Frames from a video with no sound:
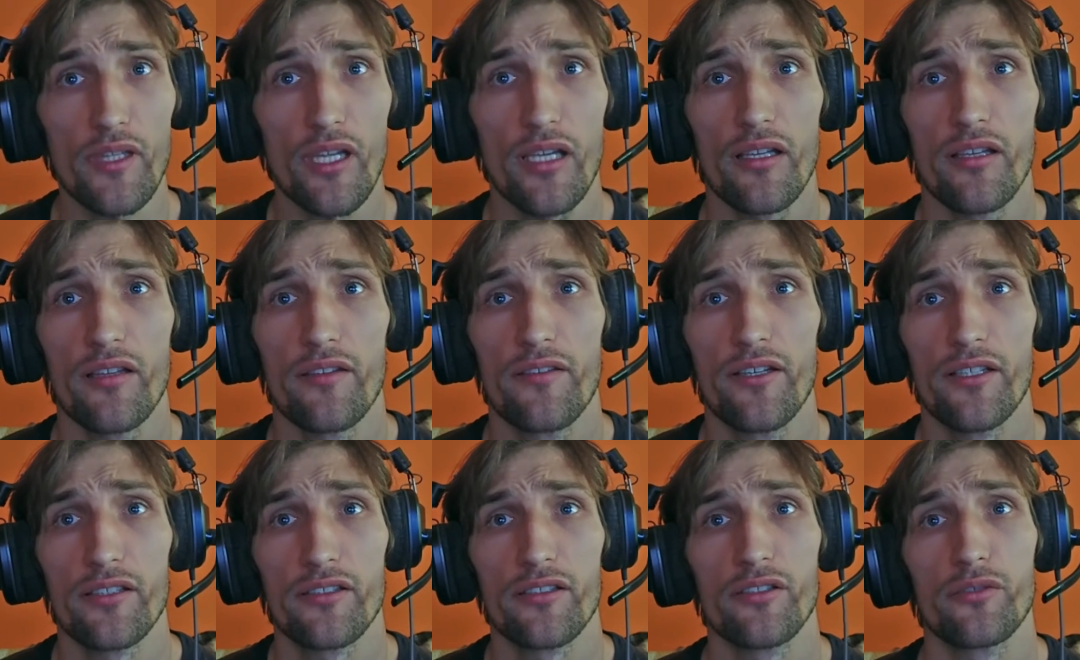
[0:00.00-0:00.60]
uh,
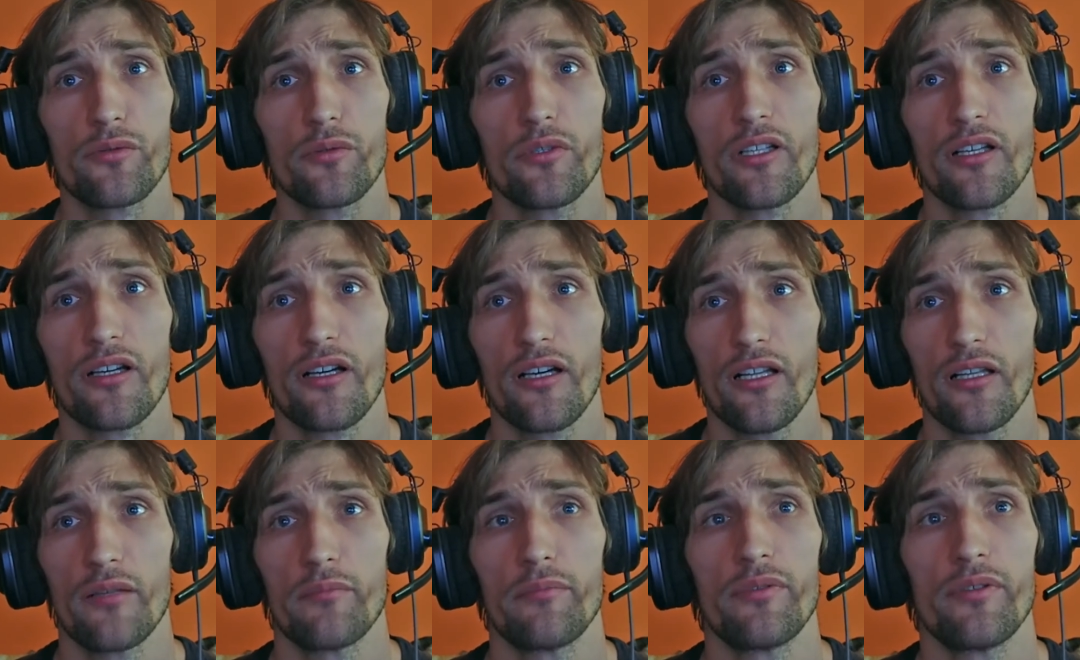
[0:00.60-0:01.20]
that it will
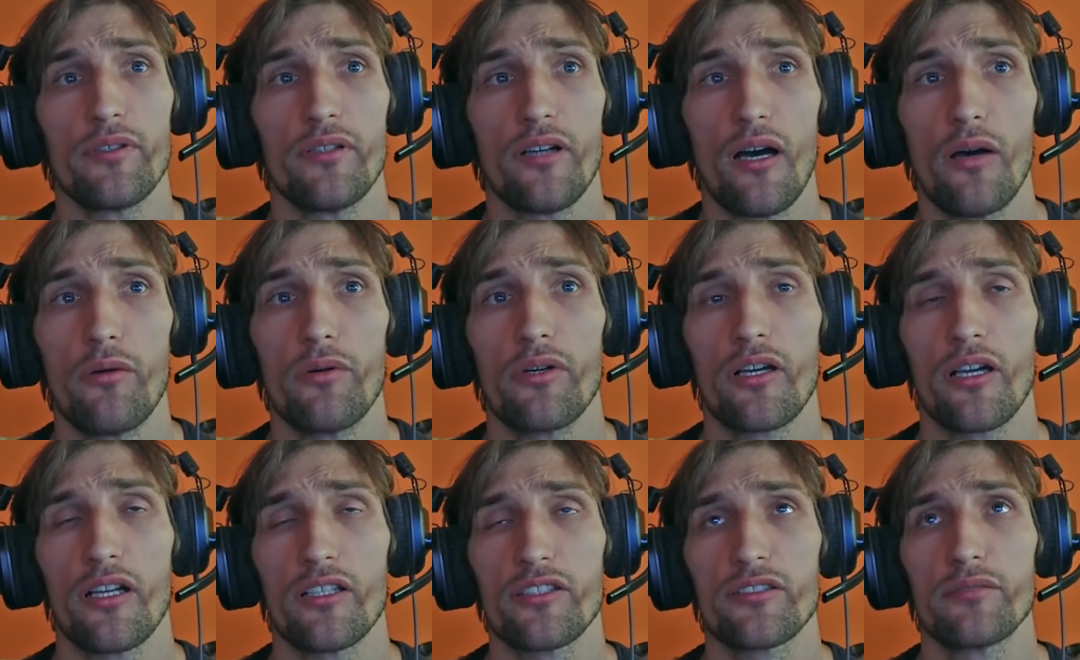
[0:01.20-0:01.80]
help our
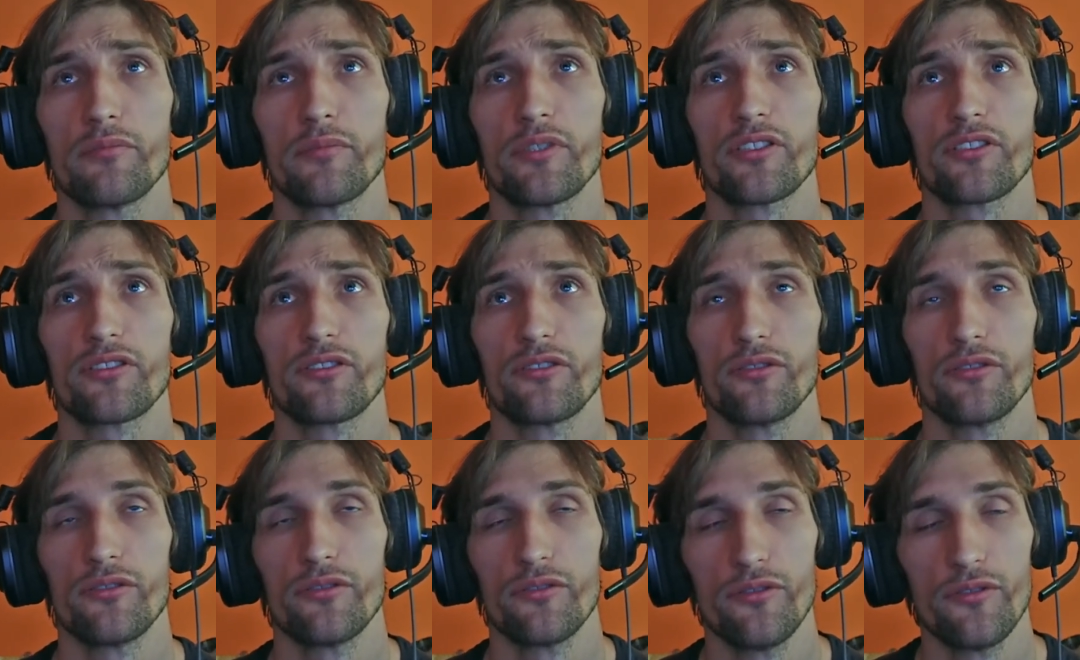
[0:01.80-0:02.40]
customers
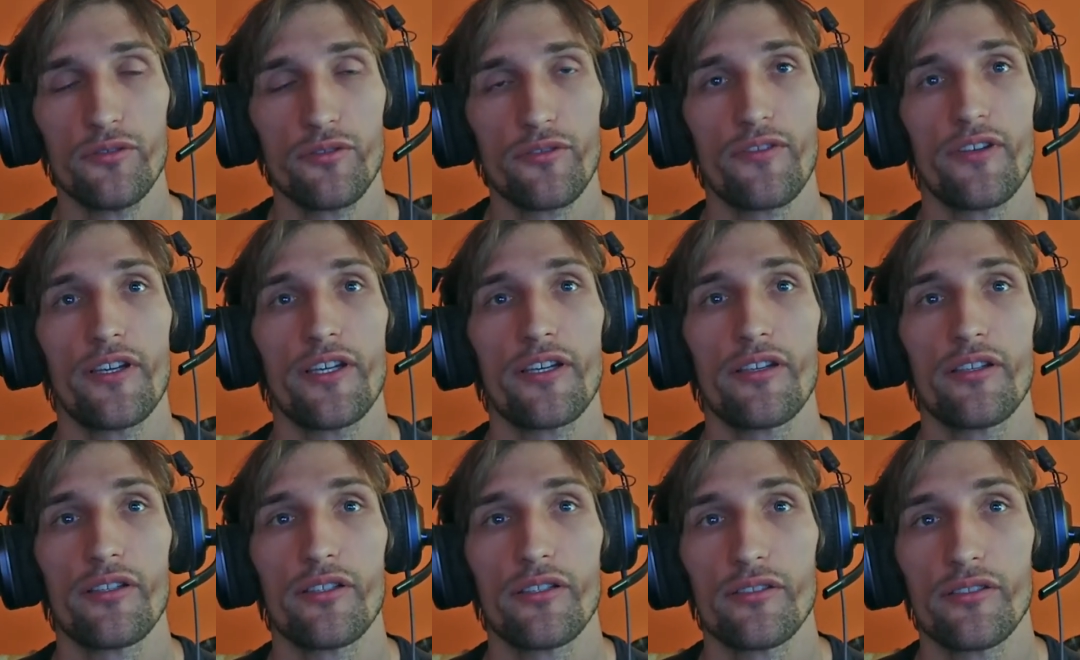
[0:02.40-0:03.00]
to do
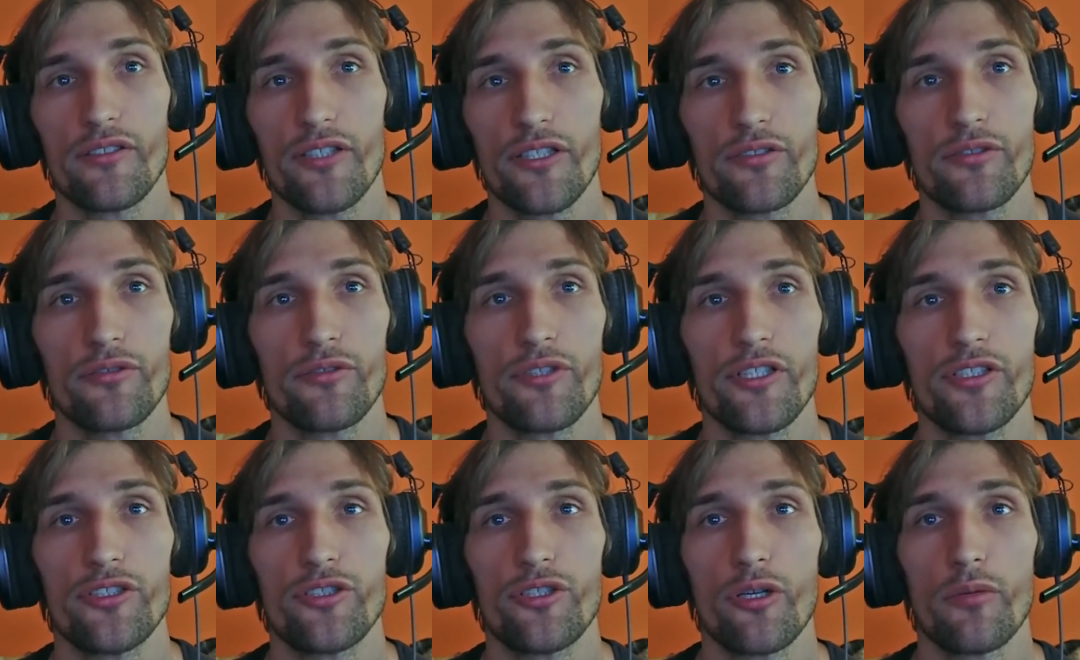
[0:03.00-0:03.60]
their
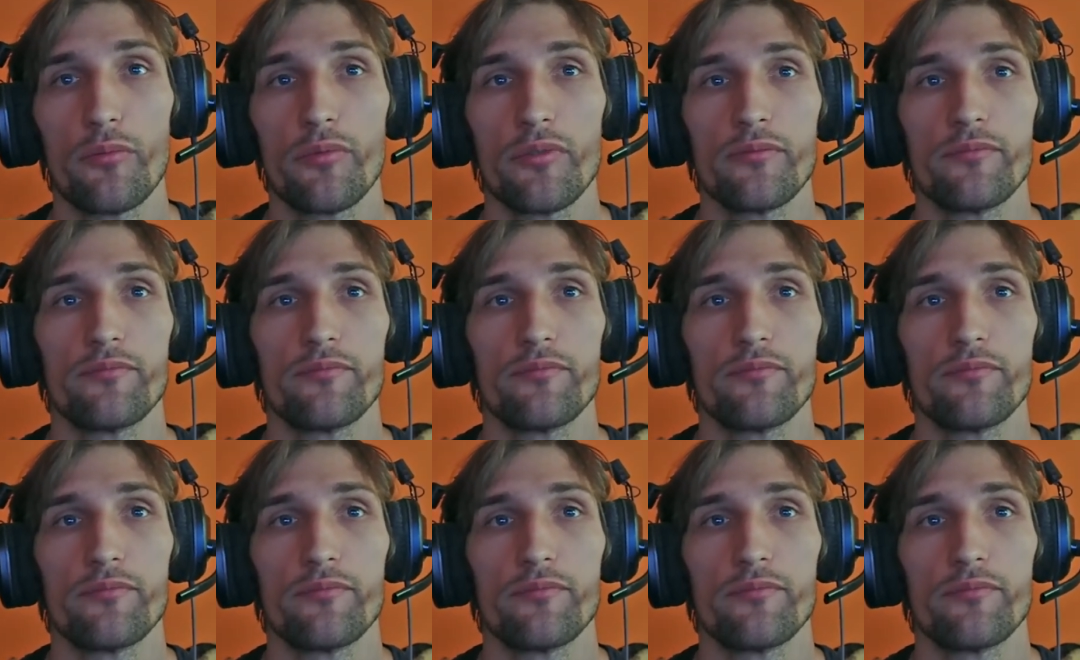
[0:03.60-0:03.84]
day-to-day -day job.